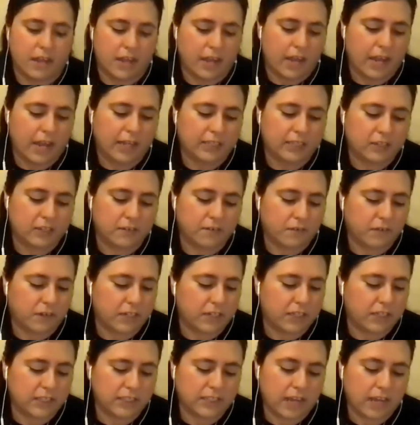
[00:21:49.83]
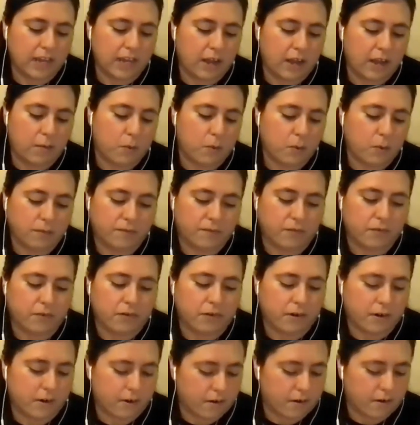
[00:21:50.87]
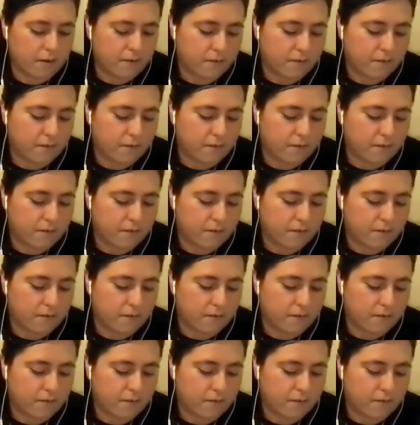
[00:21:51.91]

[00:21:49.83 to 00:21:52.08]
And so for instance, I wrote for